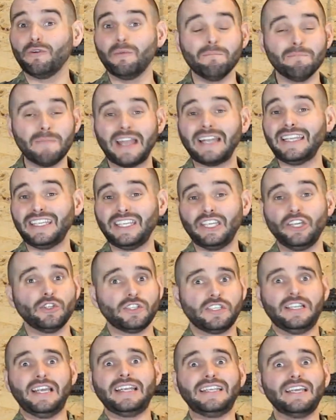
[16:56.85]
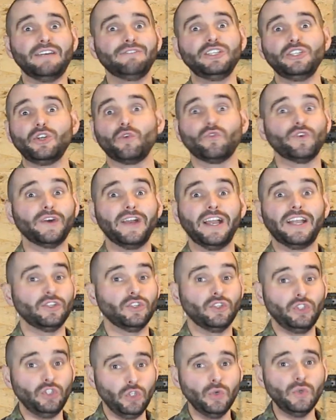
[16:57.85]
many years, and I definitely don't regret
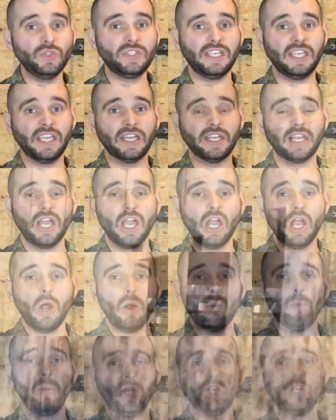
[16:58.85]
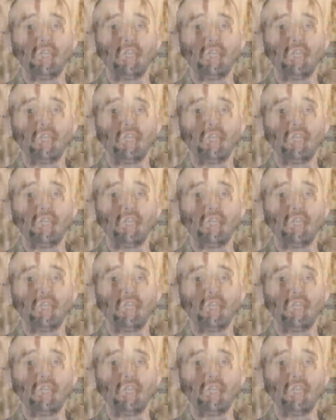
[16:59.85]
using it. But